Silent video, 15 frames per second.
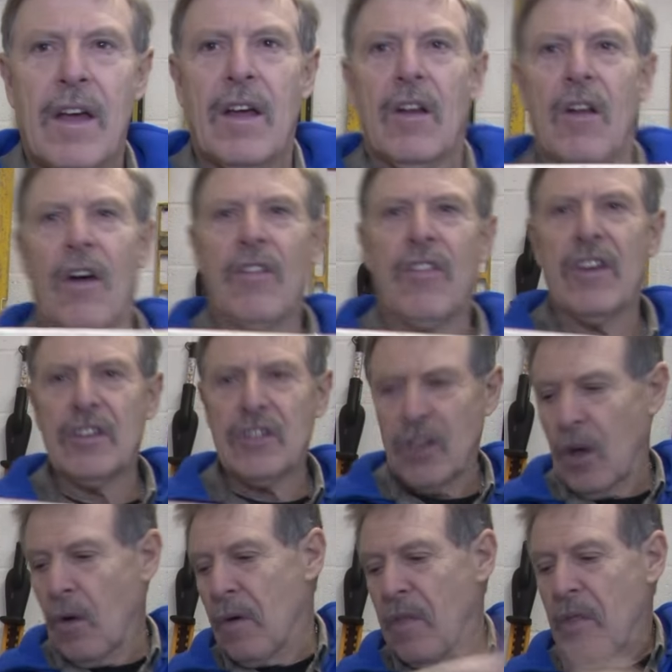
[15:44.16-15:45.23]
like this to
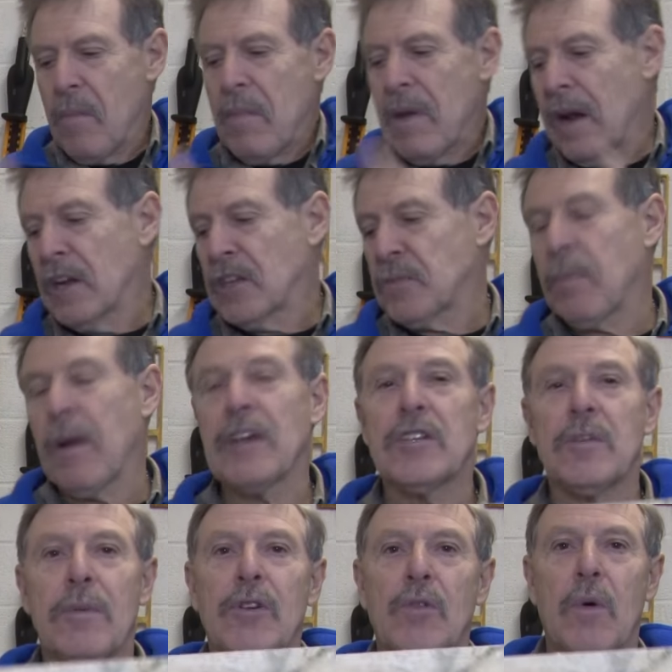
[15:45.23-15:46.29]
go in the middle
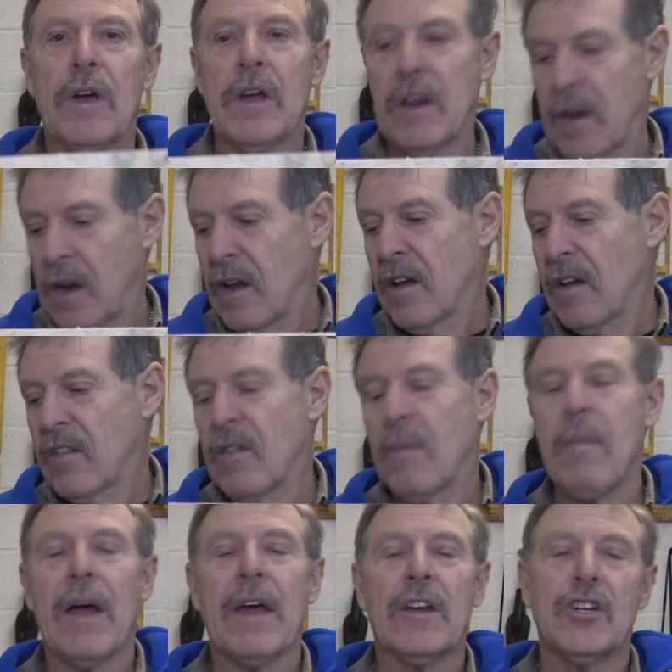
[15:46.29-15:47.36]
spacer between the
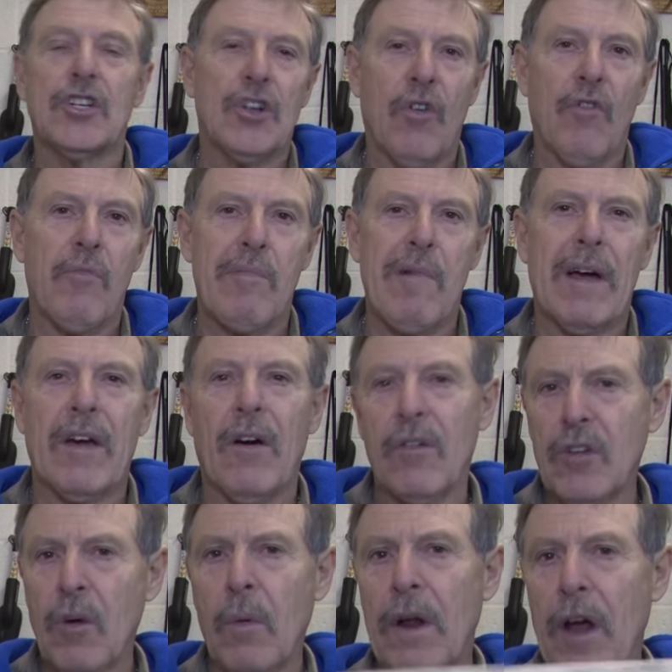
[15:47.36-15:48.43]
main shelf bracket. I
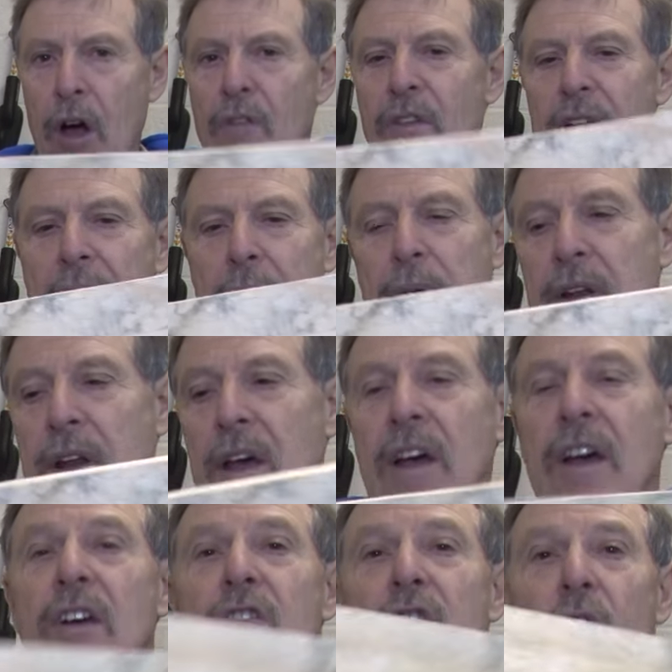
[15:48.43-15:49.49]
don't want it overlapping,
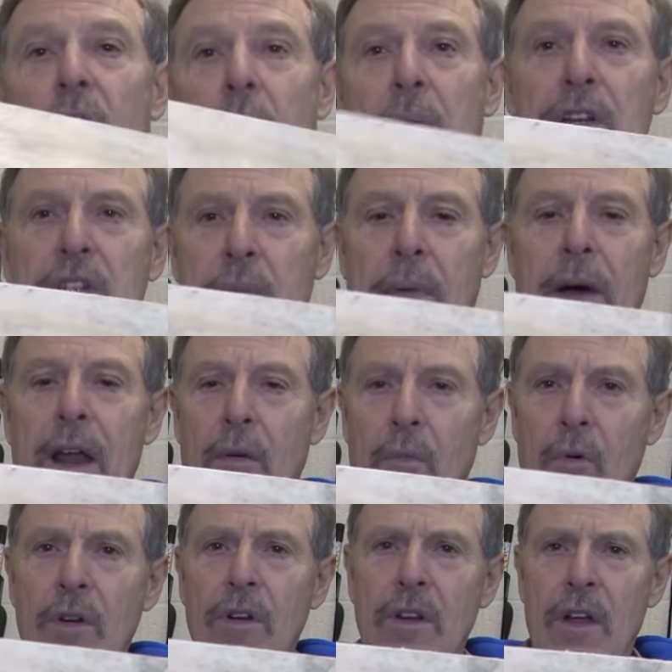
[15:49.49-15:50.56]
so I've got a piece of pallet
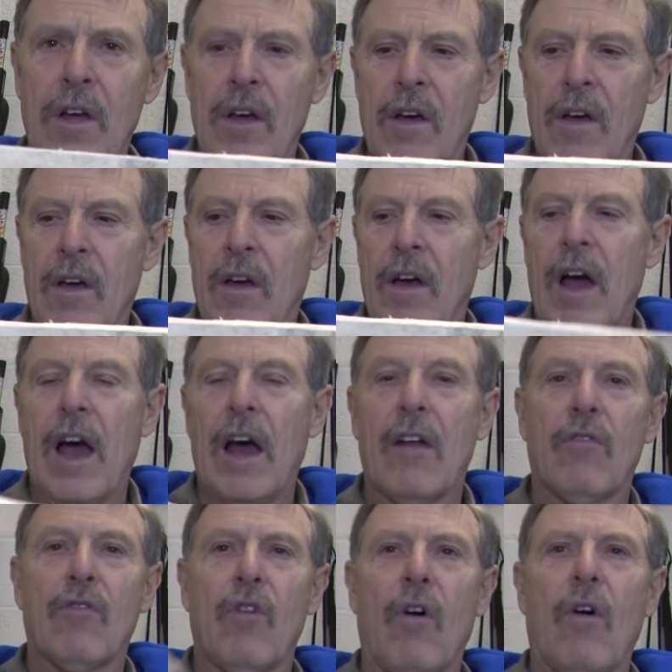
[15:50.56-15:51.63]
wood and
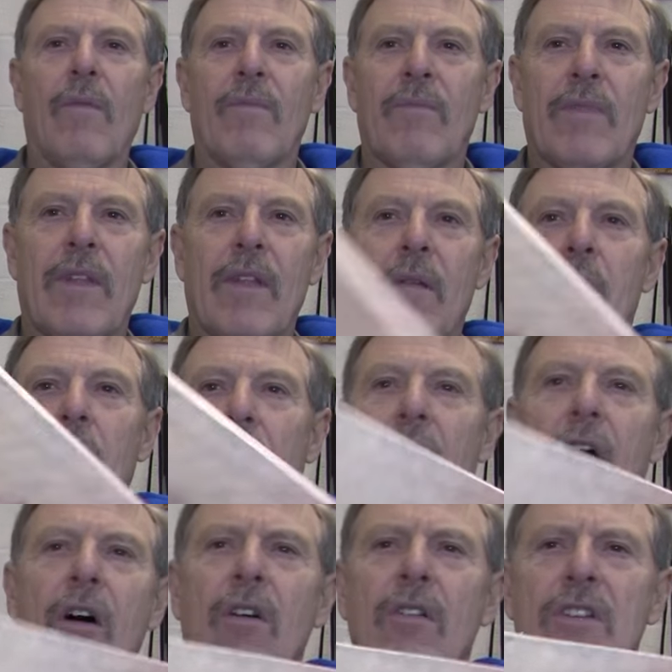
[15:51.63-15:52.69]
I've got my
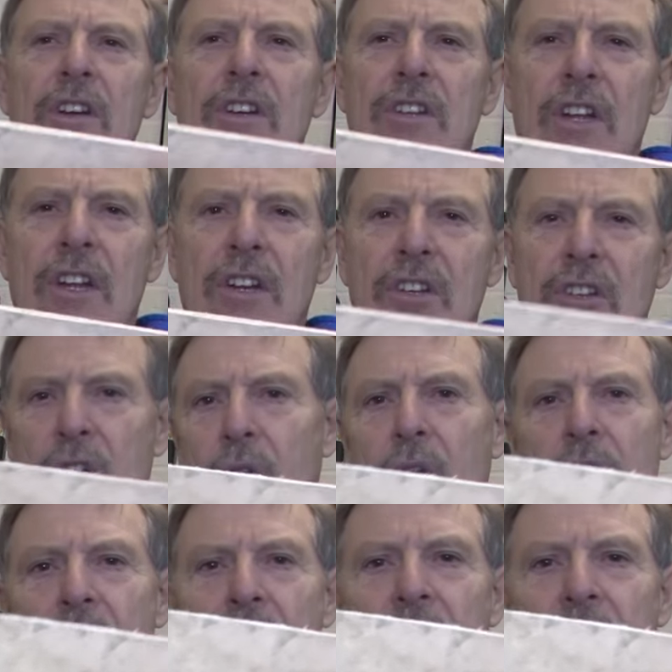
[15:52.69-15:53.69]
artistic design